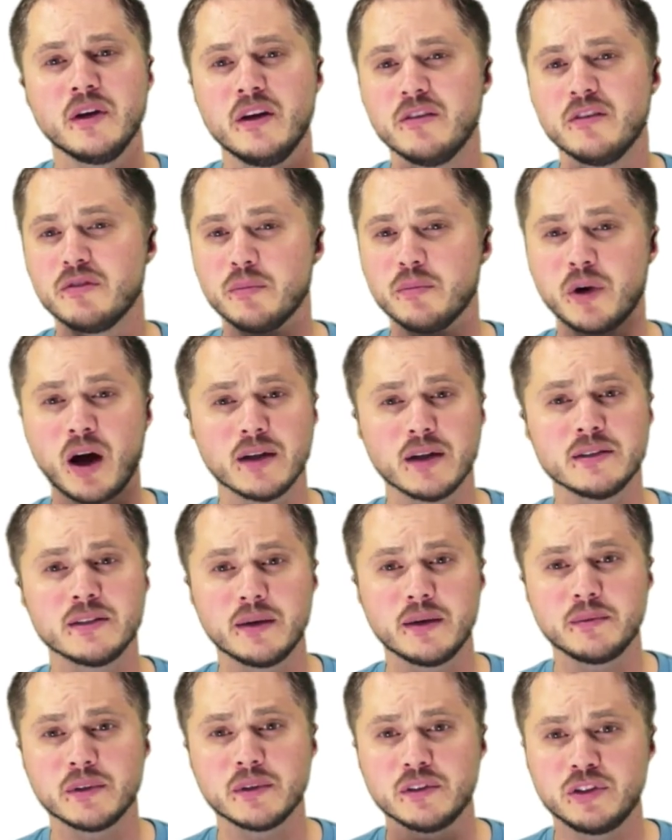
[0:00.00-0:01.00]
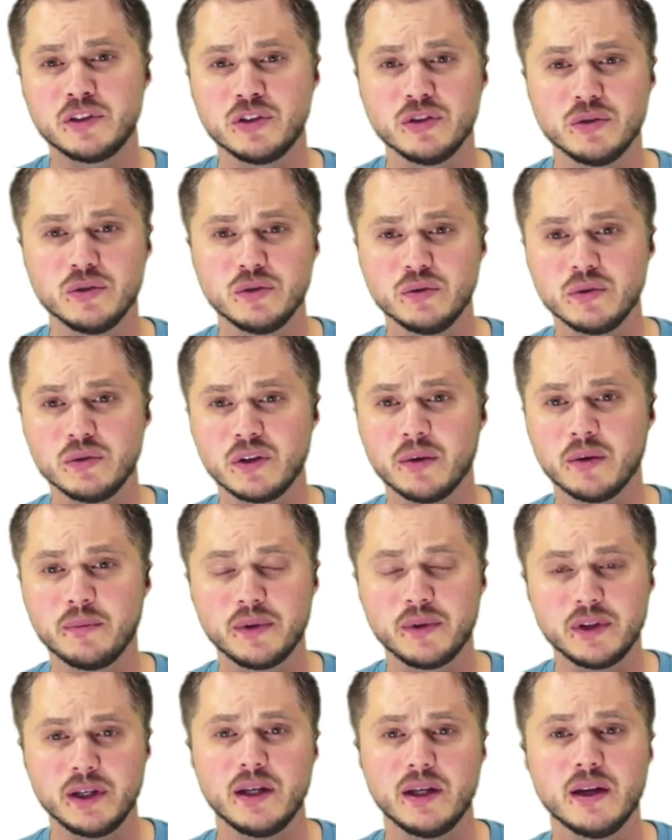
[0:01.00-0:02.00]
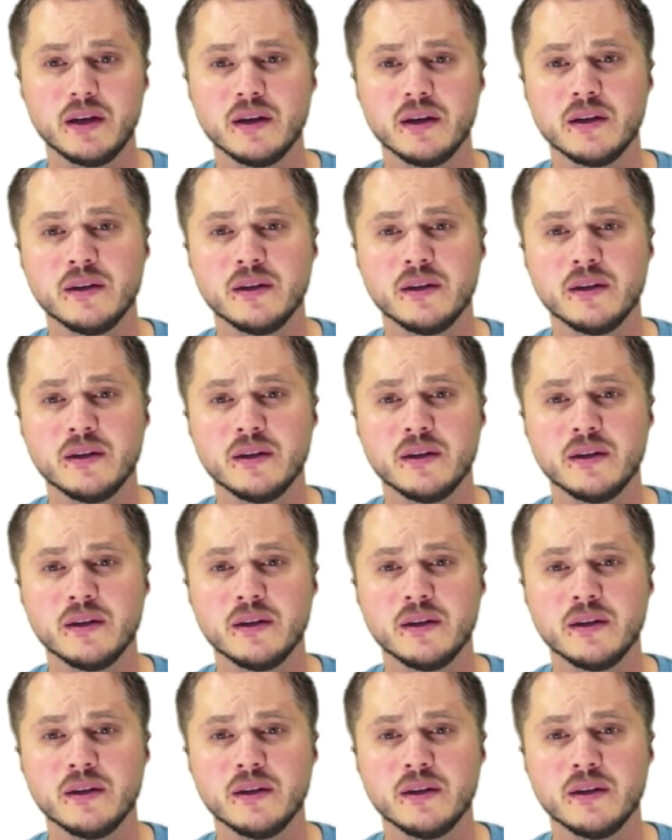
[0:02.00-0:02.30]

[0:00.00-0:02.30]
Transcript: from concept to completed?